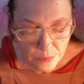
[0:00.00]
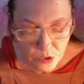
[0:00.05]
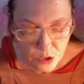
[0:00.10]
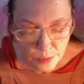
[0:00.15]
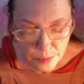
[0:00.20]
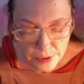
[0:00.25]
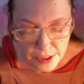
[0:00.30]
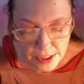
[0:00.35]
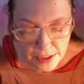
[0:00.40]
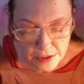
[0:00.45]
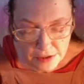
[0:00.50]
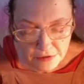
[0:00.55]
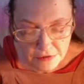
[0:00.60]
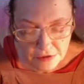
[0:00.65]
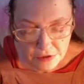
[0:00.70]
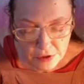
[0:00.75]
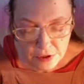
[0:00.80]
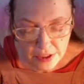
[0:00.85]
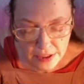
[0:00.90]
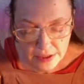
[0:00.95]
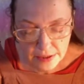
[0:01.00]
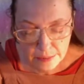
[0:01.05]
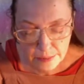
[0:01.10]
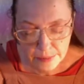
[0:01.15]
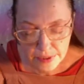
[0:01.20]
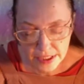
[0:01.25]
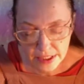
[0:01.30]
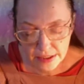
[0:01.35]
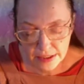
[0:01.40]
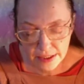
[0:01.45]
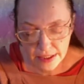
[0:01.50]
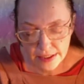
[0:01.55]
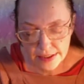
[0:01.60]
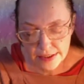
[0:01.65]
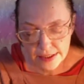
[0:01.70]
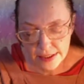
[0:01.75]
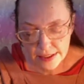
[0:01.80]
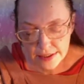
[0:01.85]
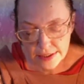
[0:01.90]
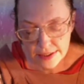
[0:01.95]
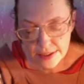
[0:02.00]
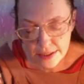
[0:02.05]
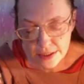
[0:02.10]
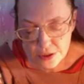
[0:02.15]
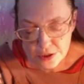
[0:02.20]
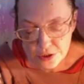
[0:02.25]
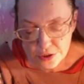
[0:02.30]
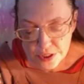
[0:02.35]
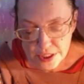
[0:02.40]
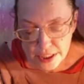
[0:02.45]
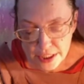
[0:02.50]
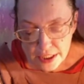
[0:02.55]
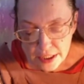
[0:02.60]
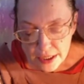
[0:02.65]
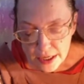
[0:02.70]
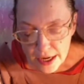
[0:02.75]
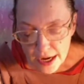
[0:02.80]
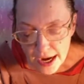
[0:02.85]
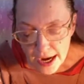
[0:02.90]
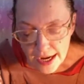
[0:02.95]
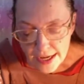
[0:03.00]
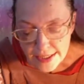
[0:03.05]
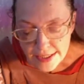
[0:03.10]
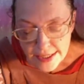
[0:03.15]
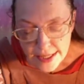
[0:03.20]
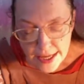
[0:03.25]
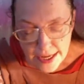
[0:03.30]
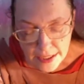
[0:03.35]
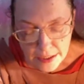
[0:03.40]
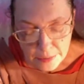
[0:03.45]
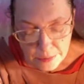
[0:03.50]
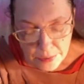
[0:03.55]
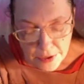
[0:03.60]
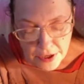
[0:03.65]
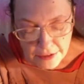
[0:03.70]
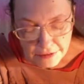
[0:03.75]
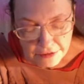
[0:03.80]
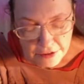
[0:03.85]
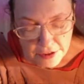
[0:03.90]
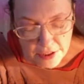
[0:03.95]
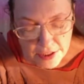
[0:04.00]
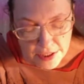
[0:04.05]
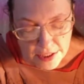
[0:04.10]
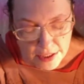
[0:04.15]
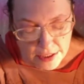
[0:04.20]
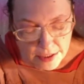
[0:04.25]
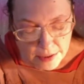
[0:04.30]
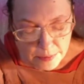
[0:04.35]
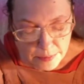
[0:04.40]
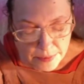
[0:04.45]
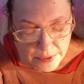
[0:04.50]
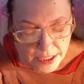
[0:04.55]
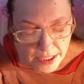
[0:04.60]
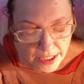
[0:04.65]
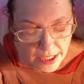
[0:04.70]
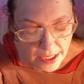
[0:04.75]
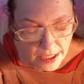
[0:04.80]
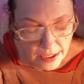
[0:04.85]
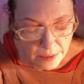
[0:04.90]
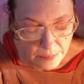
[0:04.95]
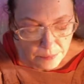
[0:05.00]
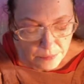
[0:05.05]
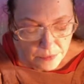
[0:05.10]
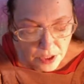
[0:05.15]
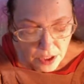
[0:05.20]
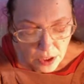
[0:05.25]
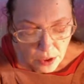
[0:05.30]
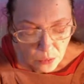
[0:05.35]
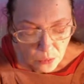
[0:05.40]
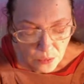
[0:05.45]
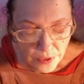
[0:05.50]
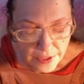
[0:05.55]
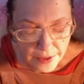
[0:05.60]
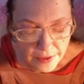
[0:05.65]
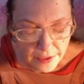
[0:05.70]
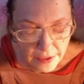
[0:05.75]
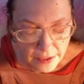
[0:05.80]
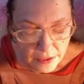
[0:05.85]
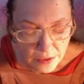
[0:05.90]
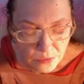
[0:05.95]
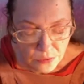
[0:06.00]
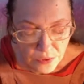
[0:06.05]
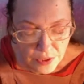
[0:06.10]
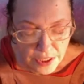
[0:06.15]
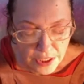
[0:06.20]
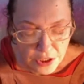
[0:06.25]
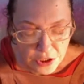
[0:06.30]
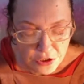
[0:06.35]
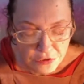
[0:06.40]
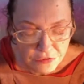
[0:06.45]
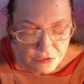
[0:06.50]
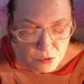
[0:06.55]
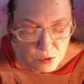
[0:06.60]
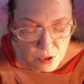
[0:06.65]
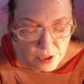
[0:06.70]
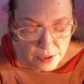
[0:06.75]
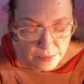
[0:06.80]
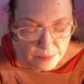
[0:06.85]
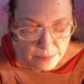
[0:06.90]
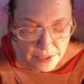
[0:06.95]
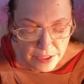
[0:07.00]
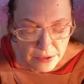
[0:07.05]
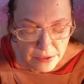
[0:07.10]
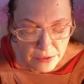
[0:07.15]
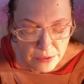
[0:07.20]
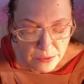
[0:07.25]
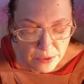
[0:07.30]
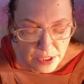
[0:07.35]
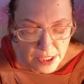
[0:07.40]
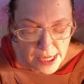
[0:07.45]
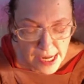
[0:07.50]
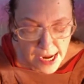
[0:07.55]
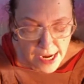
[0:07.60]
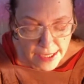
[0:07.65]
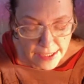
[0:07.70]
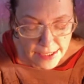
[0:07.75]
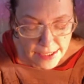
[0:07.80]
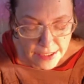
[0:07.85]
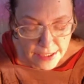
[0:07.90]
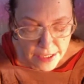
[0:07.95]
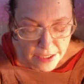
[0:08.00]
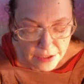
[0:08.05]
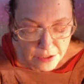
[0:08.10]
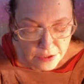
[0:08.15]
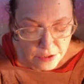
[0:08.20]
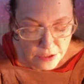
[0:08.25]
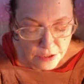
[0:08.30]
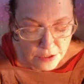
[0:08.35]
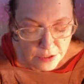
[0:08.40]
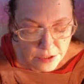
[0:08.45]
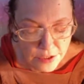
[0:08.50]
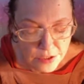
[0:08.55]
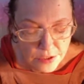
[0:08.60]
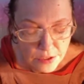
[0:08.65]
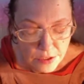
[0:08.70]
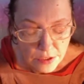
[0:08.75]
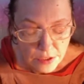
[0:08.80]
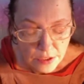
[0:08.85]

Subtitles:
more plentiful in the mid-19th century, aesthetic preferences became within reach for middle-class Southerners.